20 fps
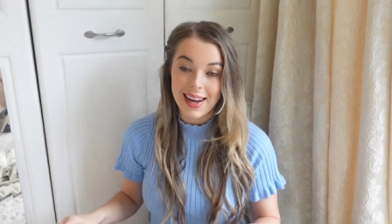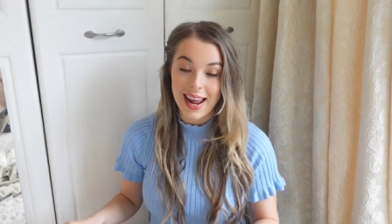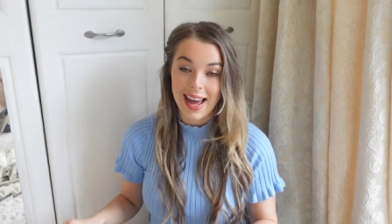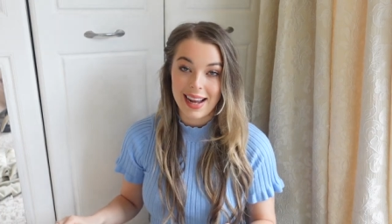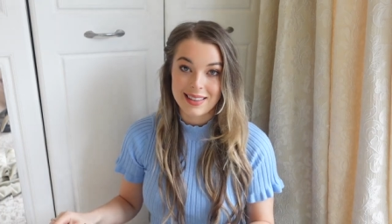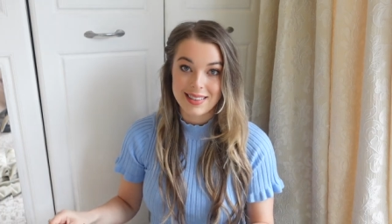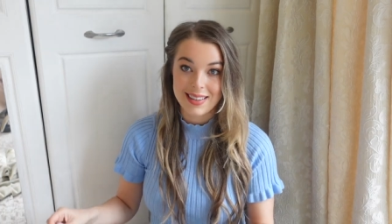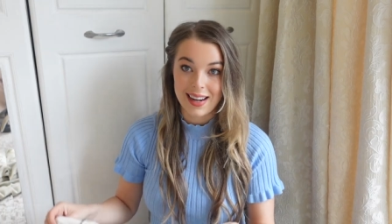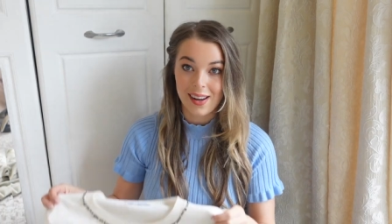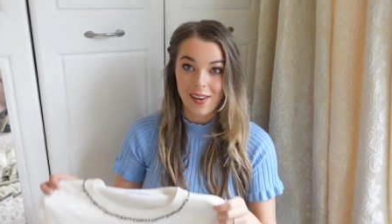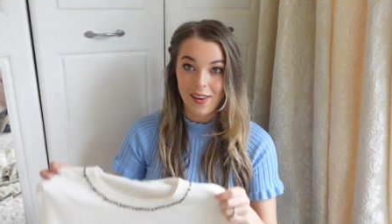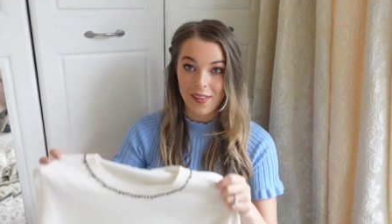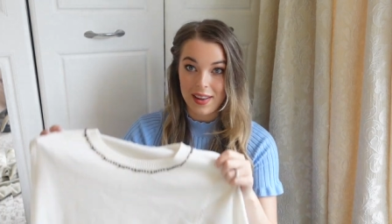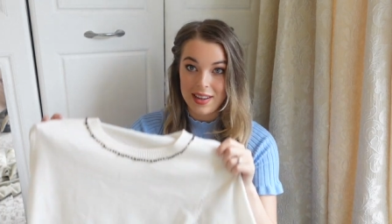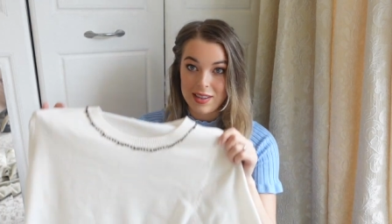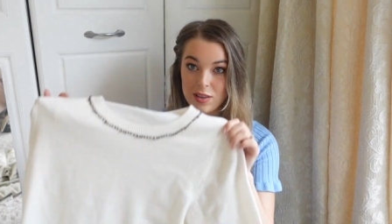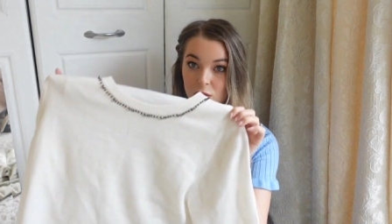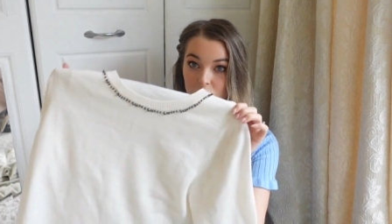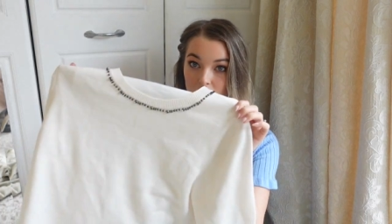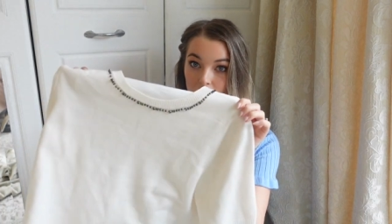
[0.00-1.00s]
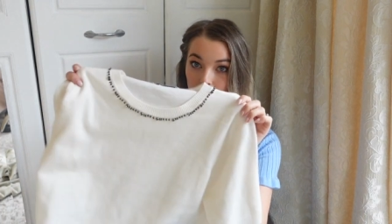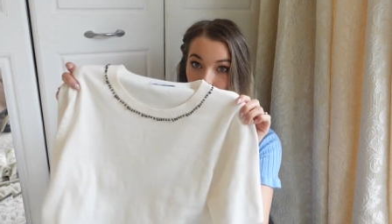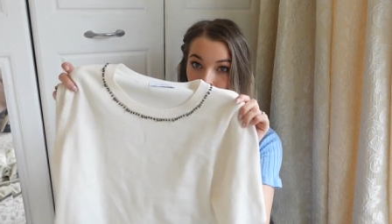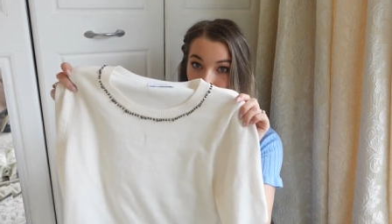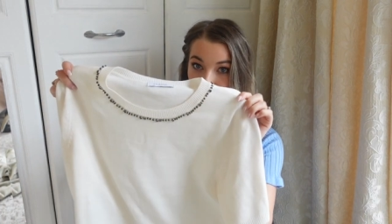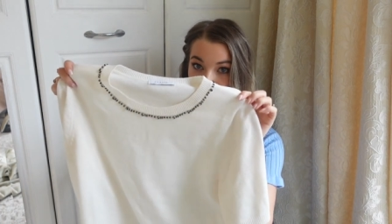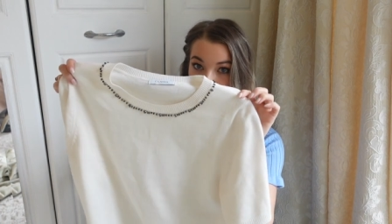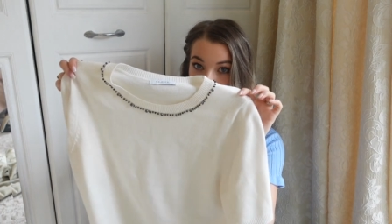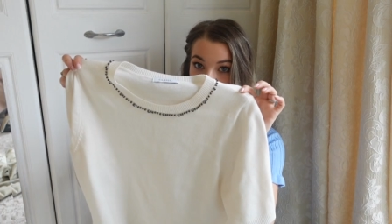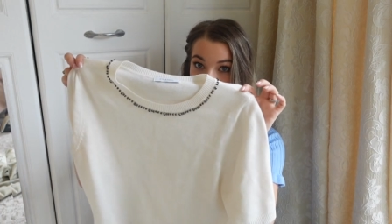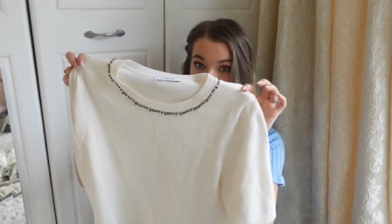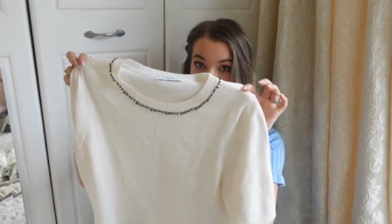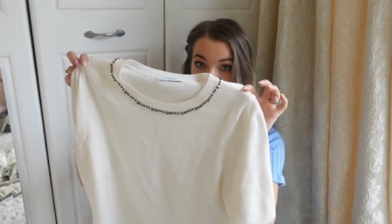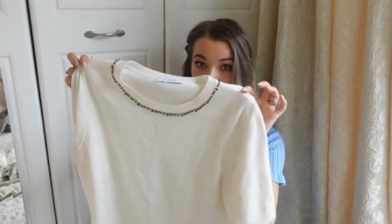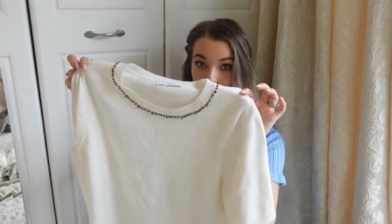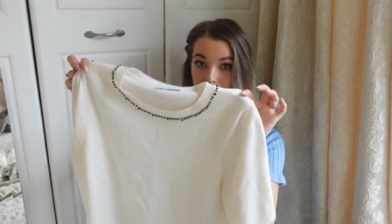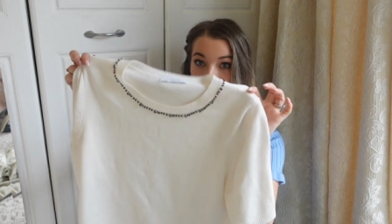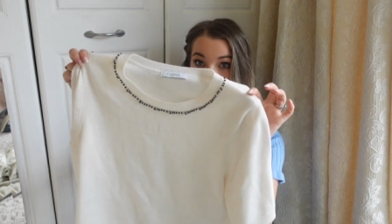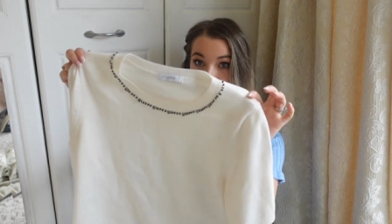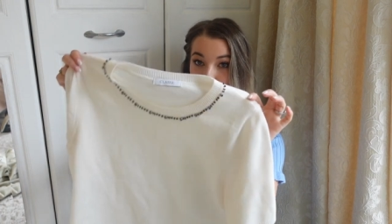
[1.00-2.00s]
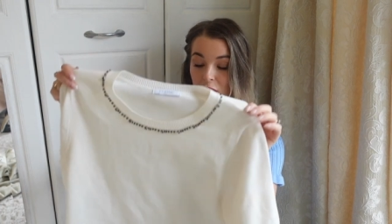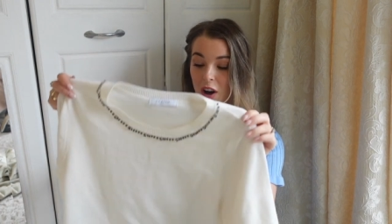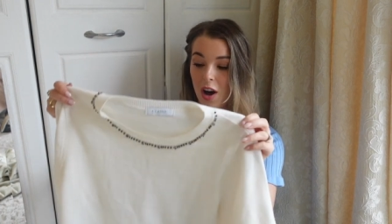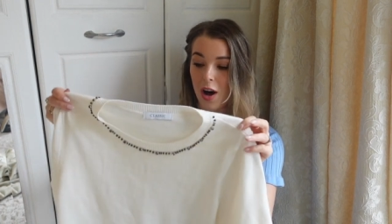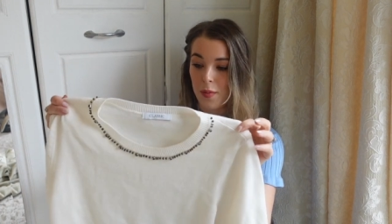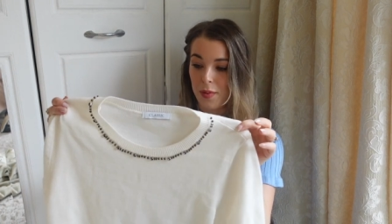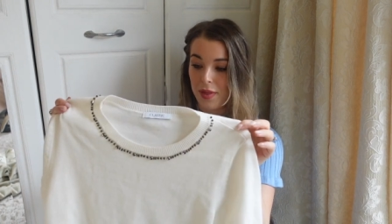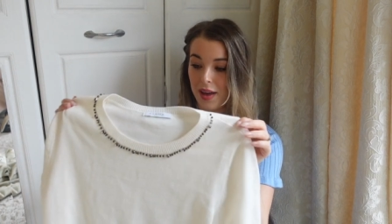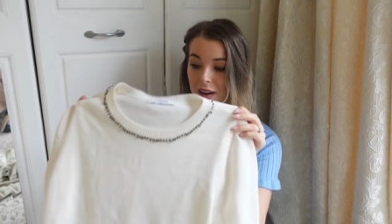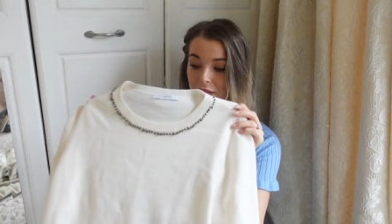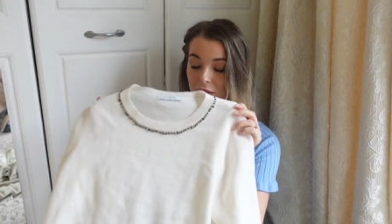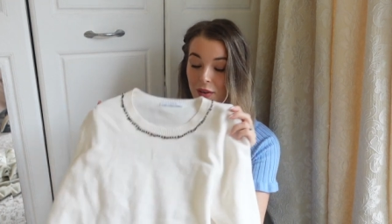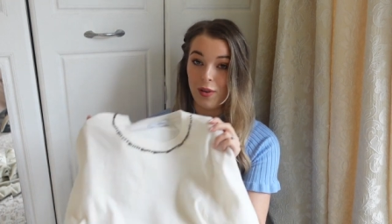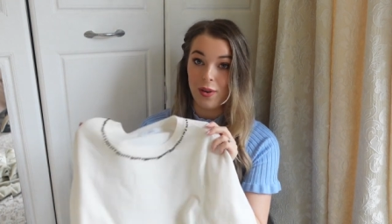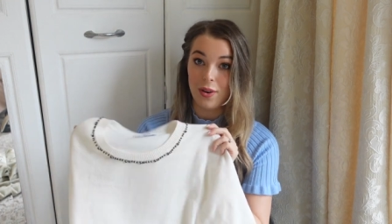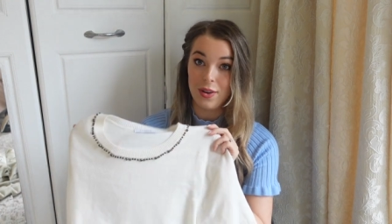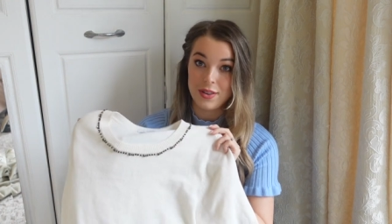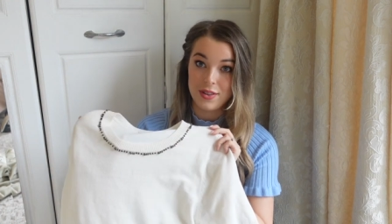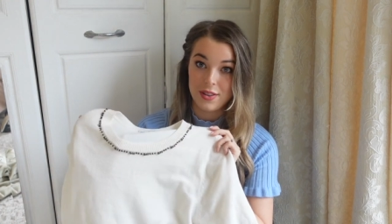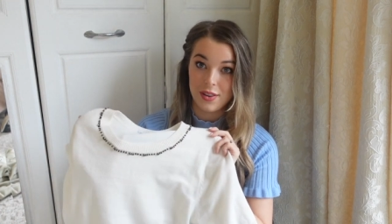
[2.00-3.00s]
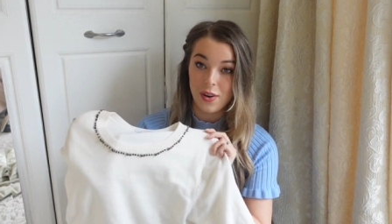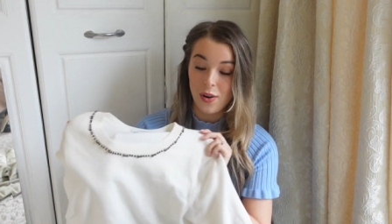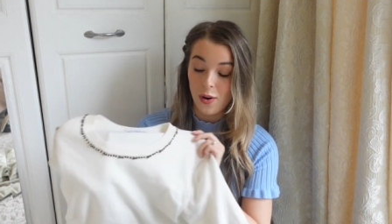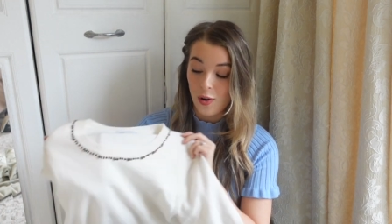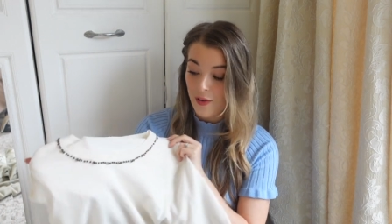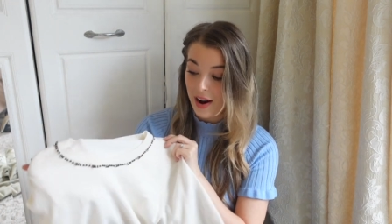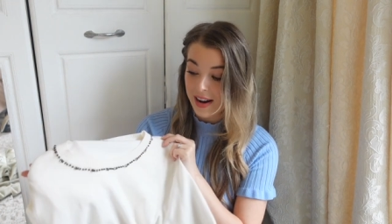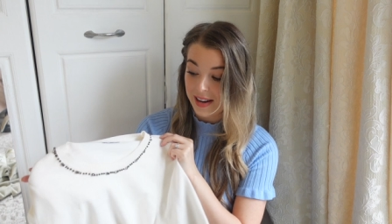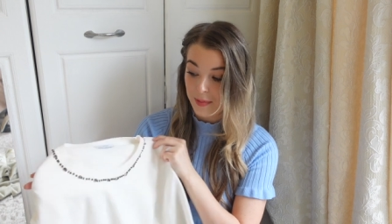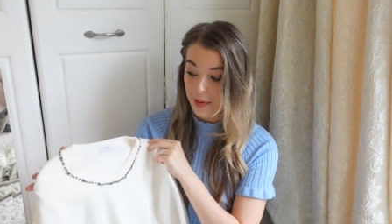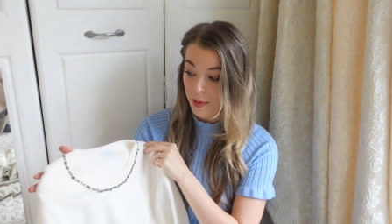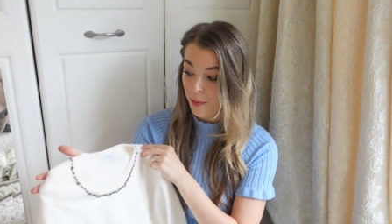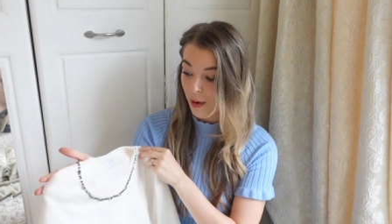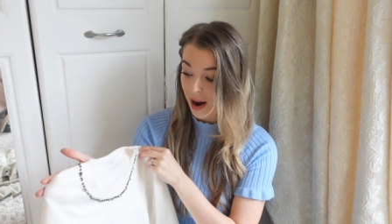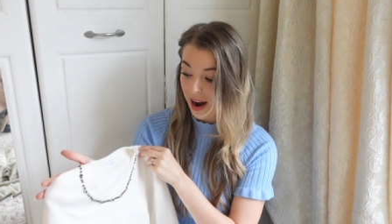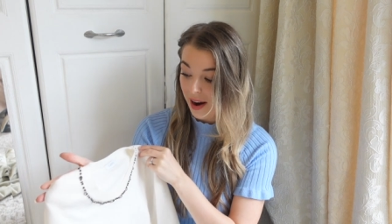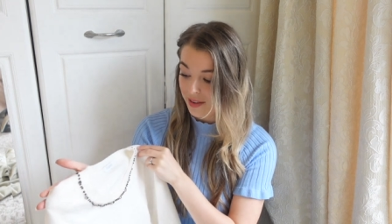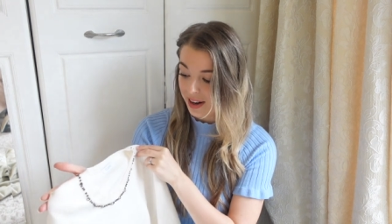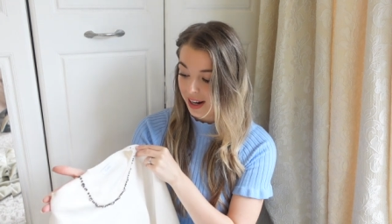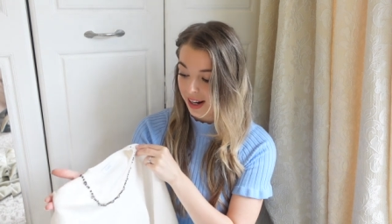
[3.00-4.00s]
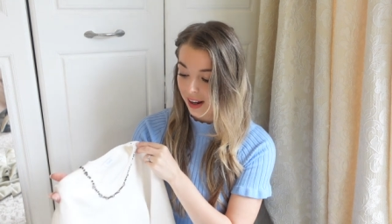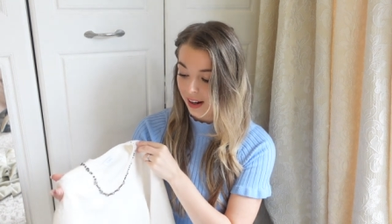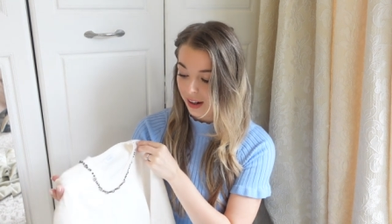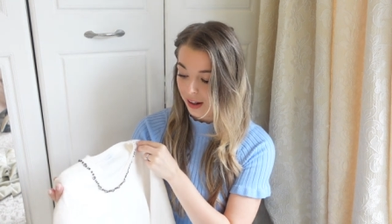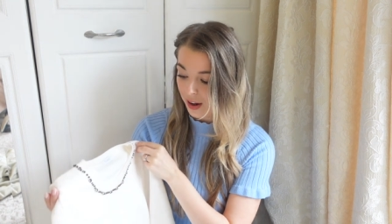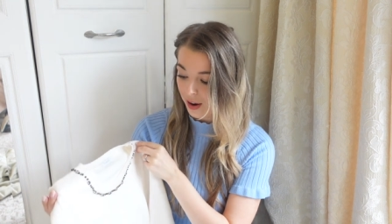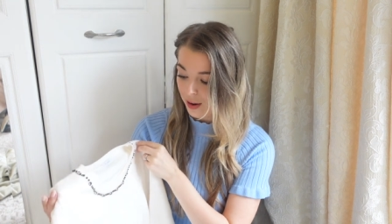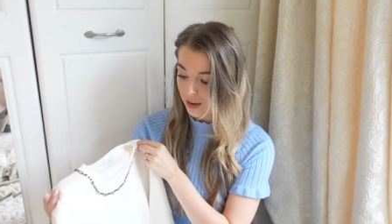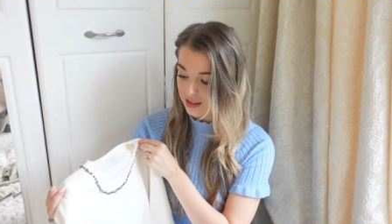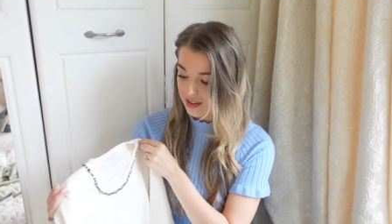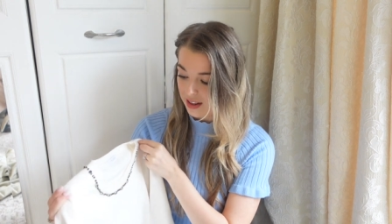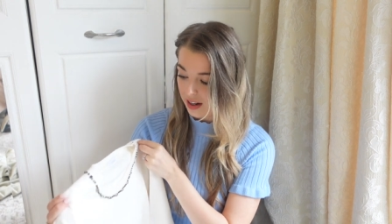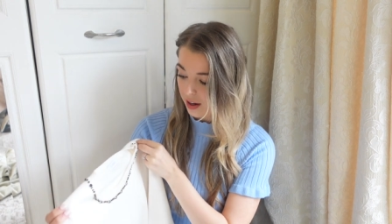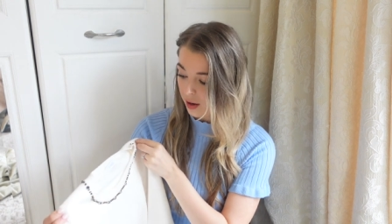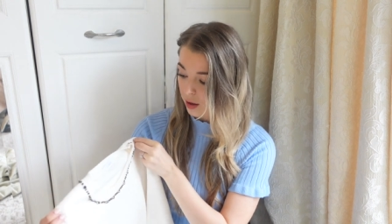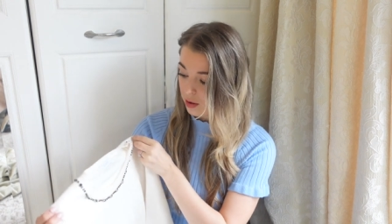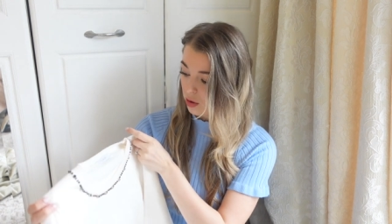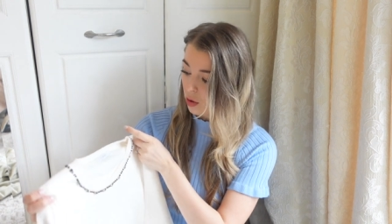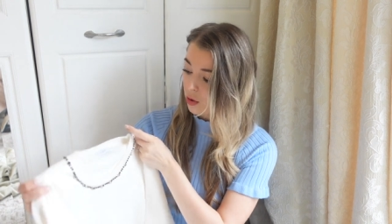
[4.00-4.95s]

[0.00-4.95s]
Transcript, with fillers: Next I got this gorgeous cream top that I've also already been wearing loads and loads.